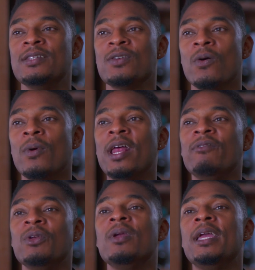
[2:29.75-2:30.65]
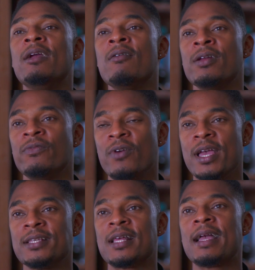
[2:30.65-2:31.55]
And so whatever you hear in a
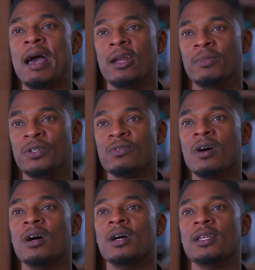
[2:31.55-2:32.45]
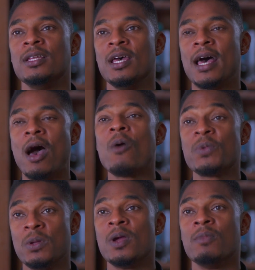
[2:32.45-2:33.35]
phrase like how to be drawn, I
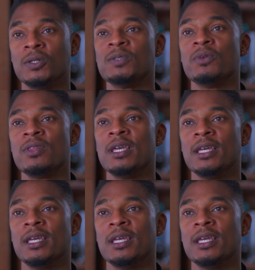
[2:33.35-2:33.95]
hope you hear multiple